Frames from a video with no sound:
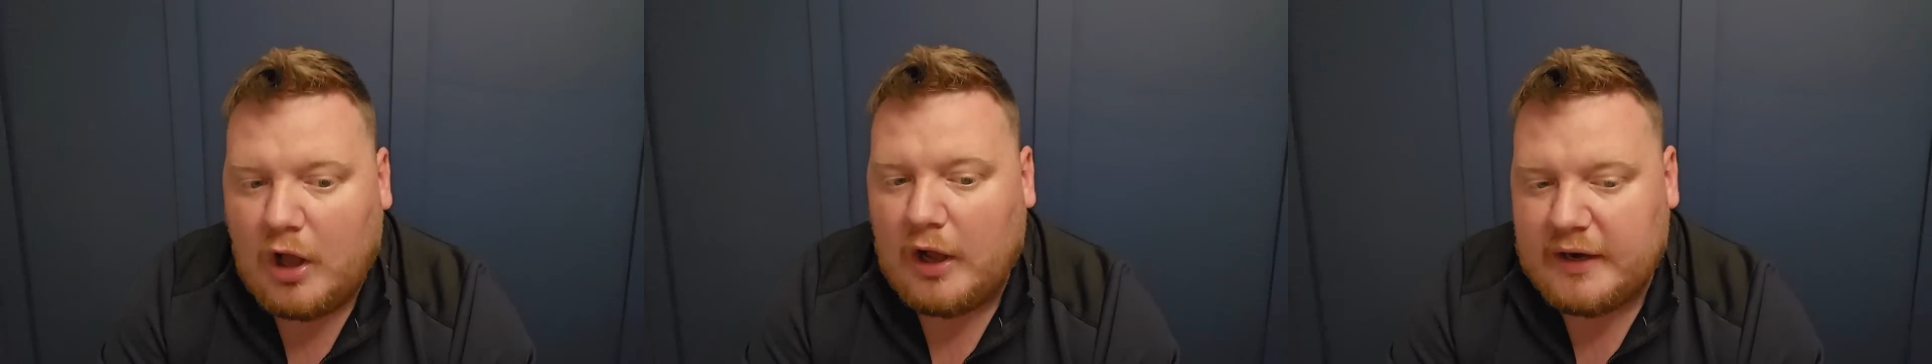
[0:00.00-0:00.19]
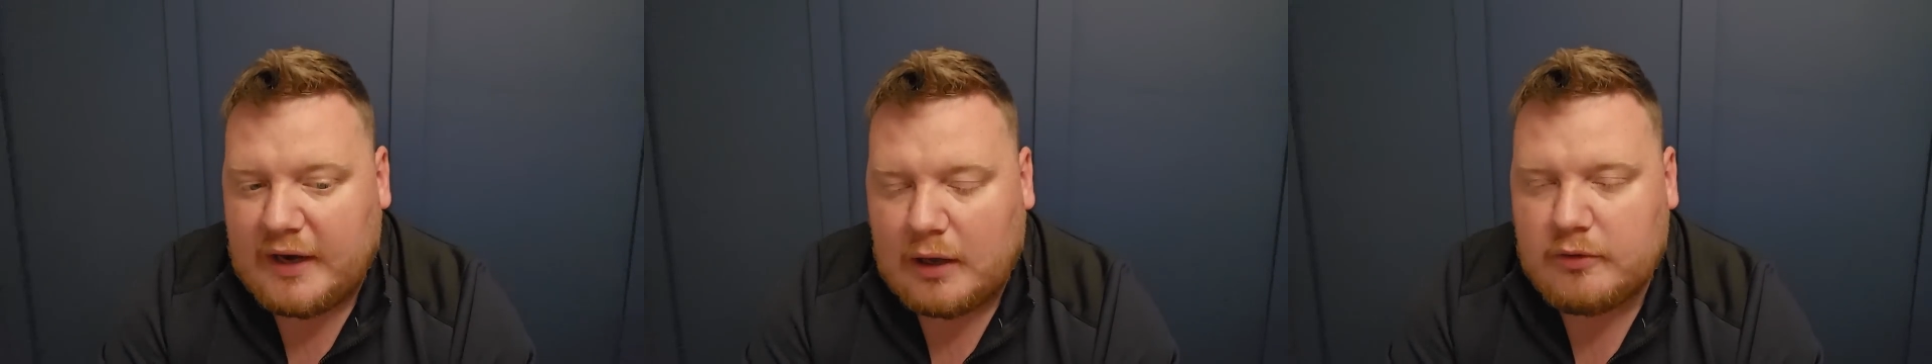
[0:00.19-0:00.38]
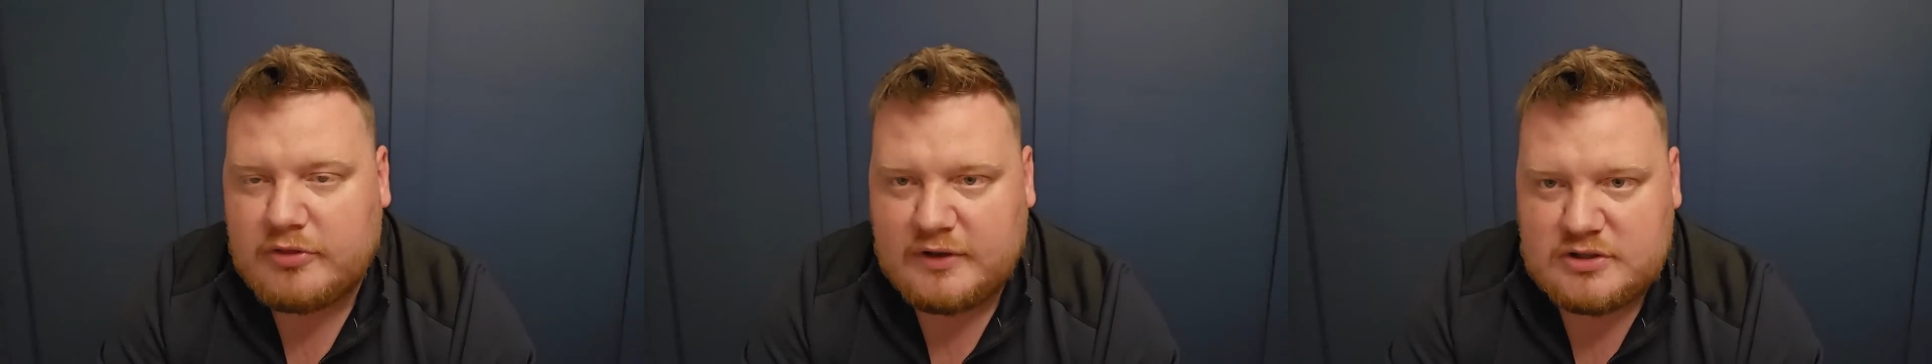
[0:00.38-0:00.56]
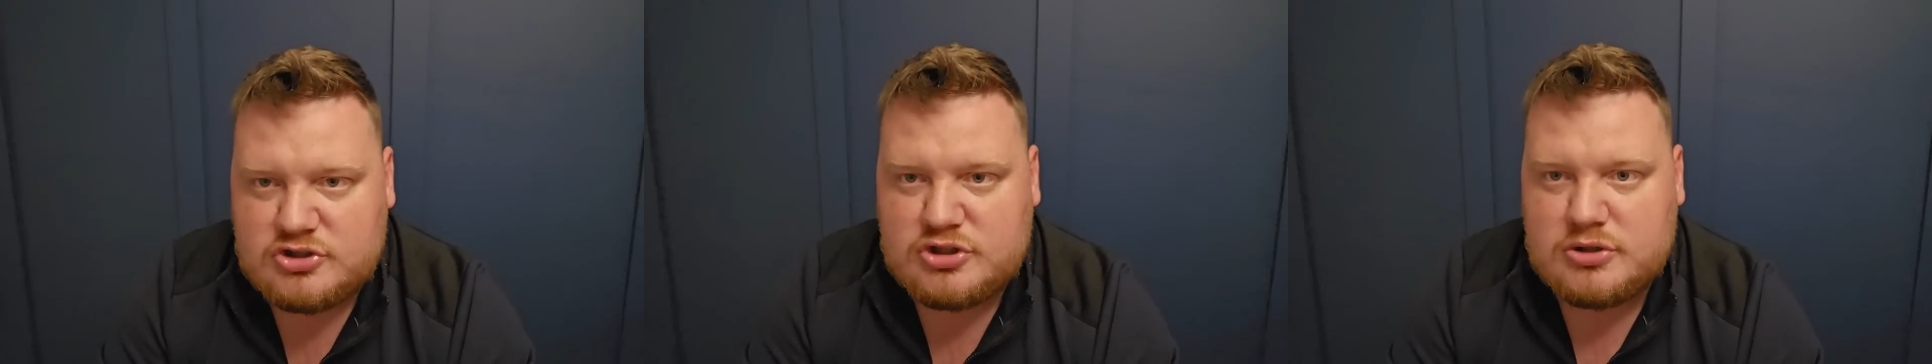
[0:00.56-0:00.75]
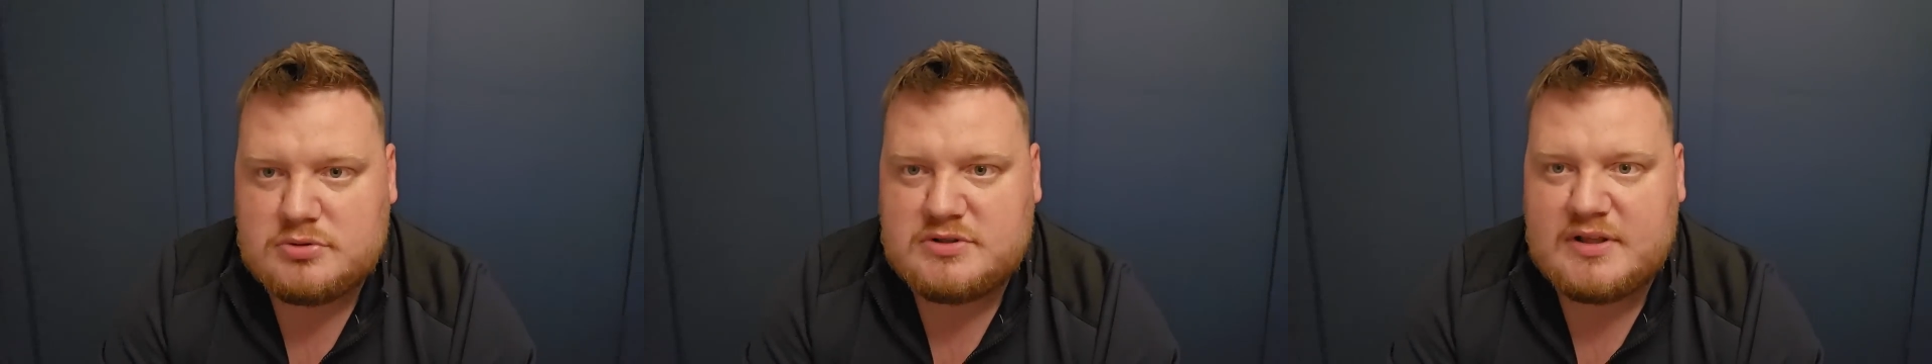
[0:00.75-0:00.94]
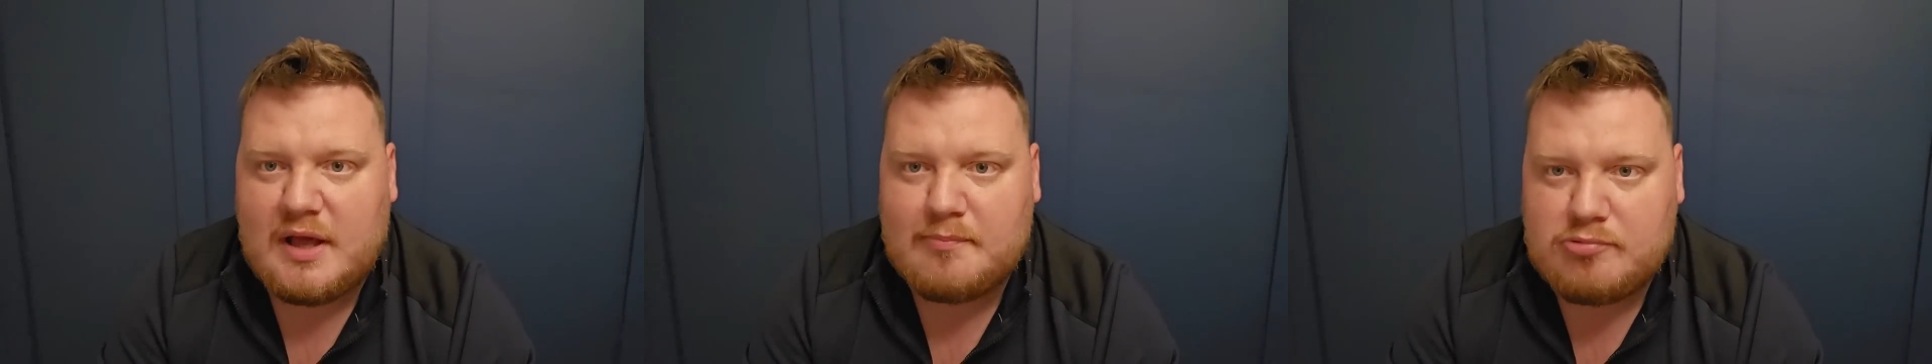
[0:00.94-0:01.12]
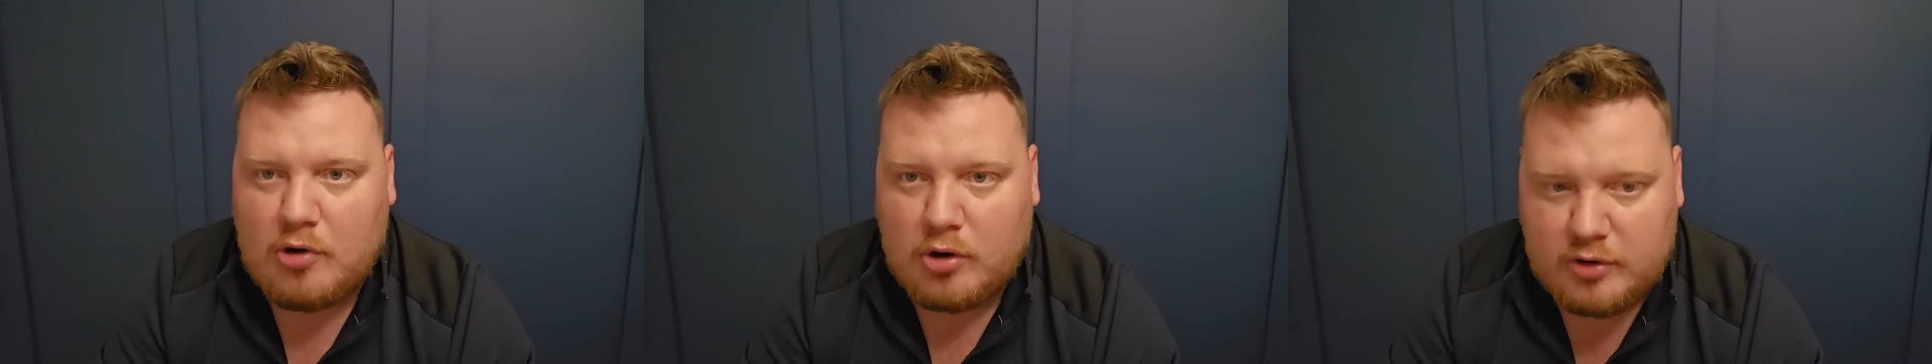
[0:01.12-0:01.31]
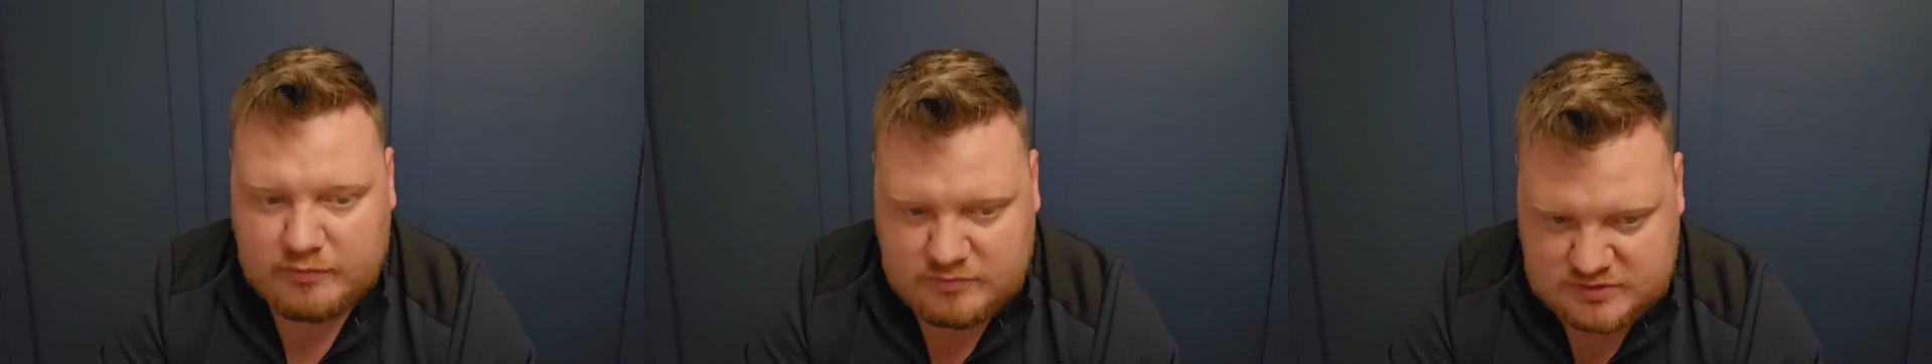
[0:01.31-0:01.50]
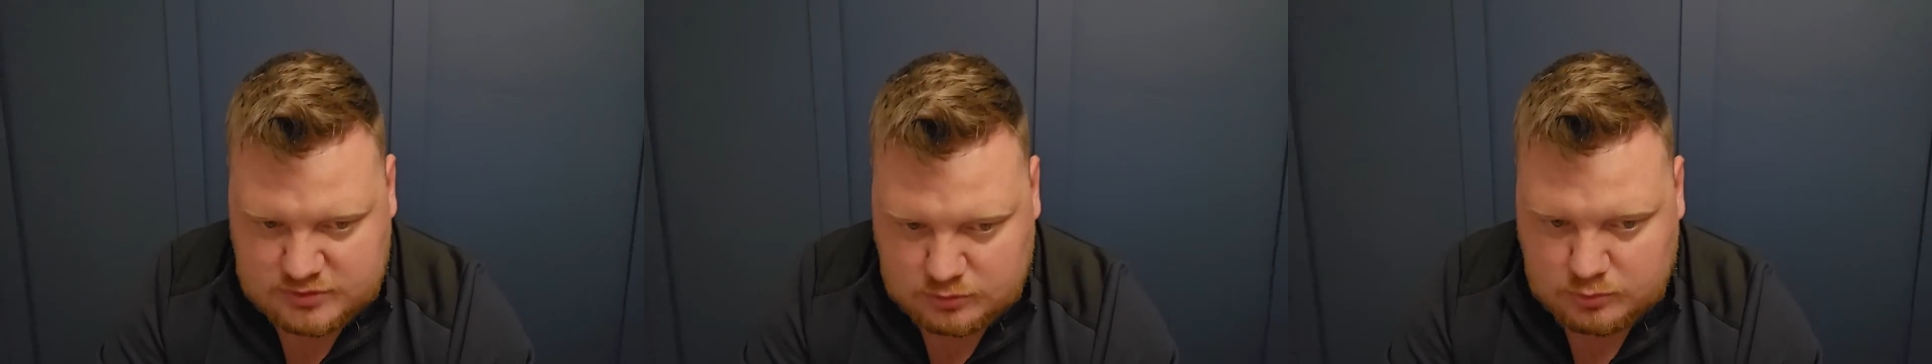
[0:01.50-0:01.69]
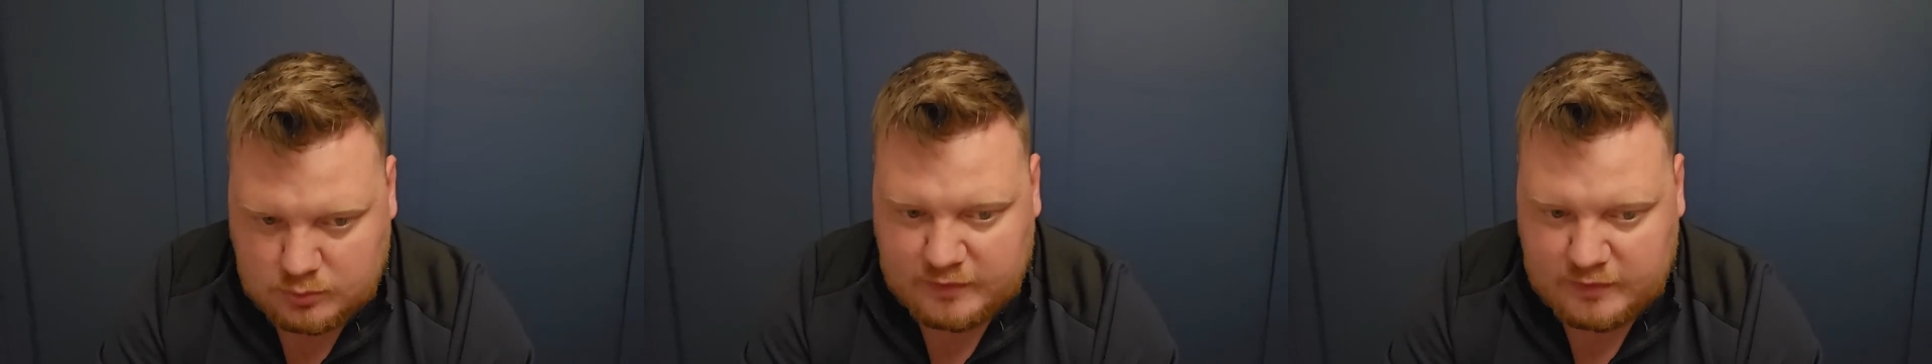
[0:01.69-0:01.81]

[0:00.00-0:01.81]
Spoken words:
And now I think due to that Brighton result,